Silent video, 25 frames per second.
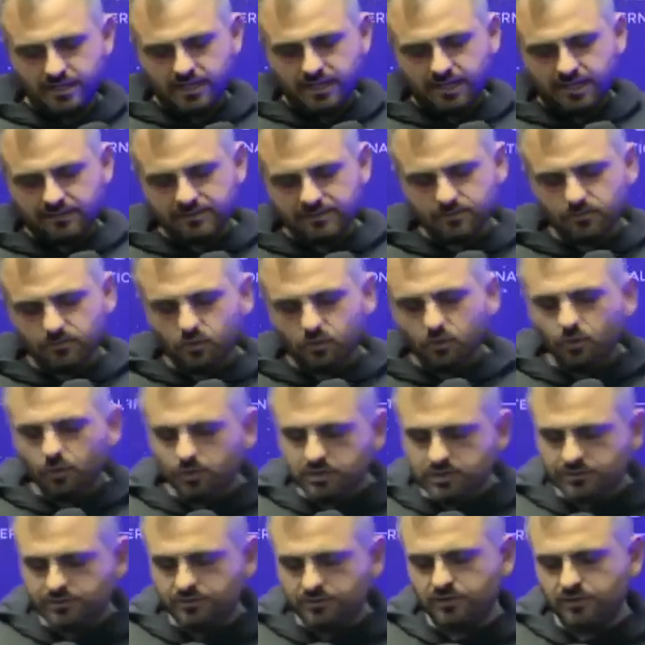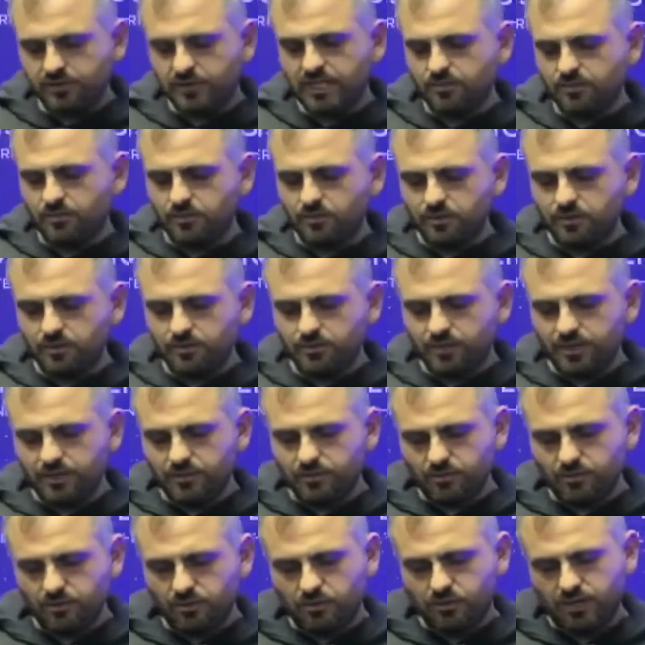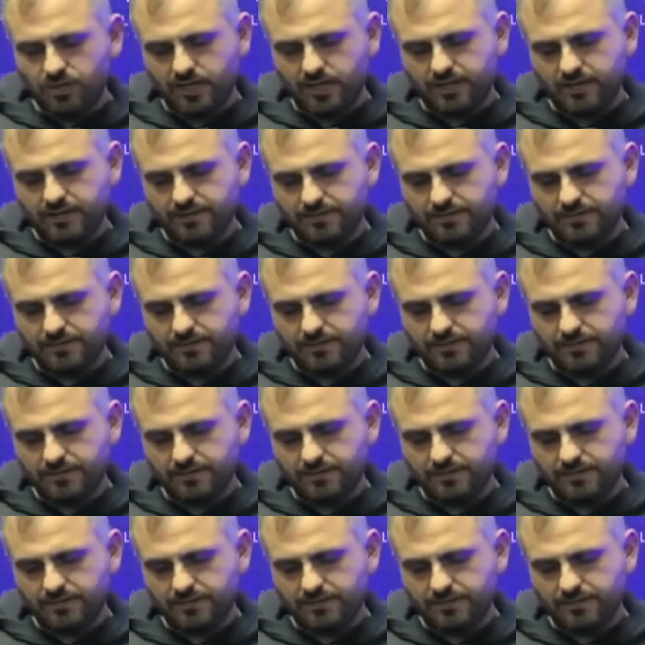some quotes for you that I want to read real quick.